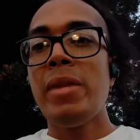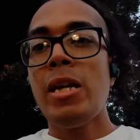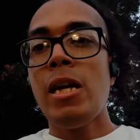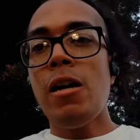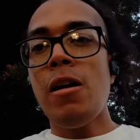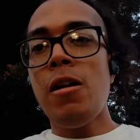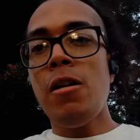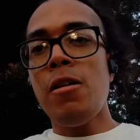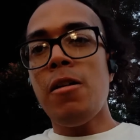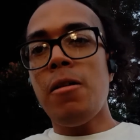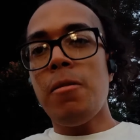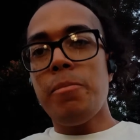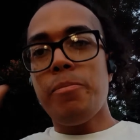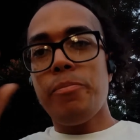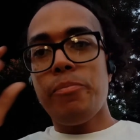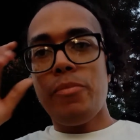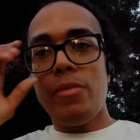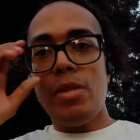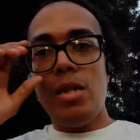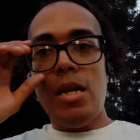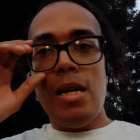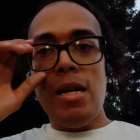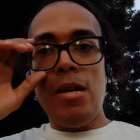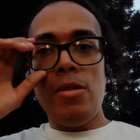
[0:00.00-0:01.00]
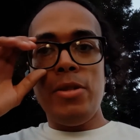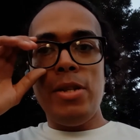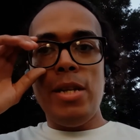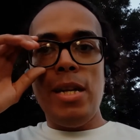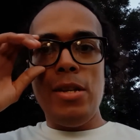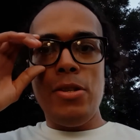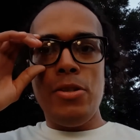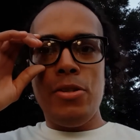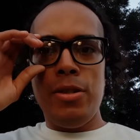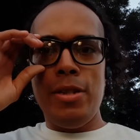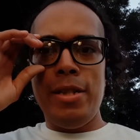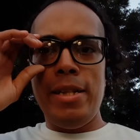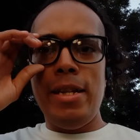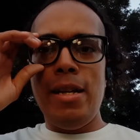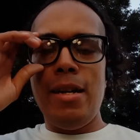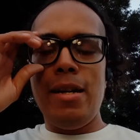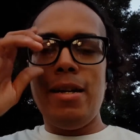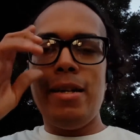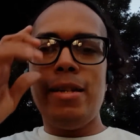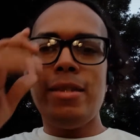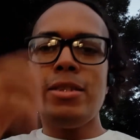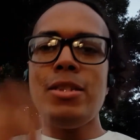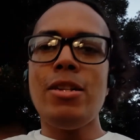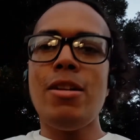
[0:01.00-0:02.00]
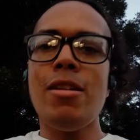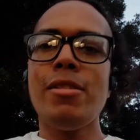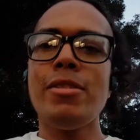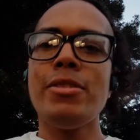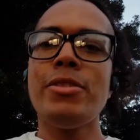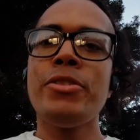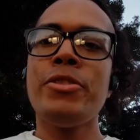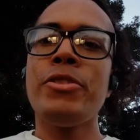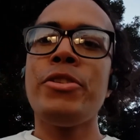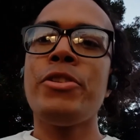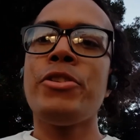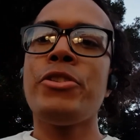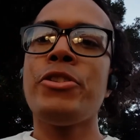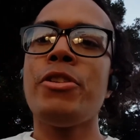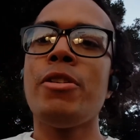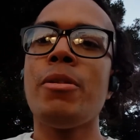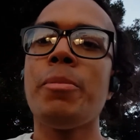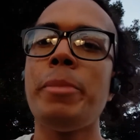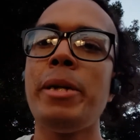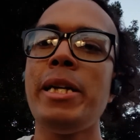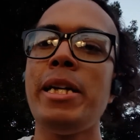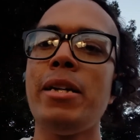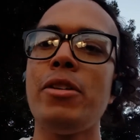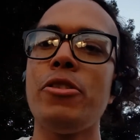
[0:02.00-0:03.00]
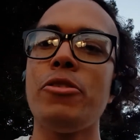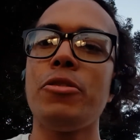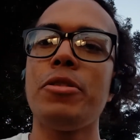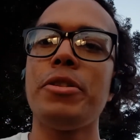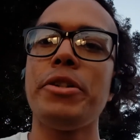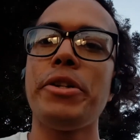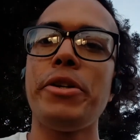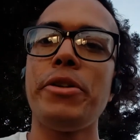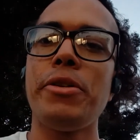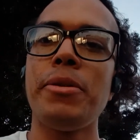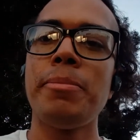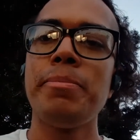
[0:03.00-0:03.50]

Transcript: Oh, I was actually talking to this young man earlier.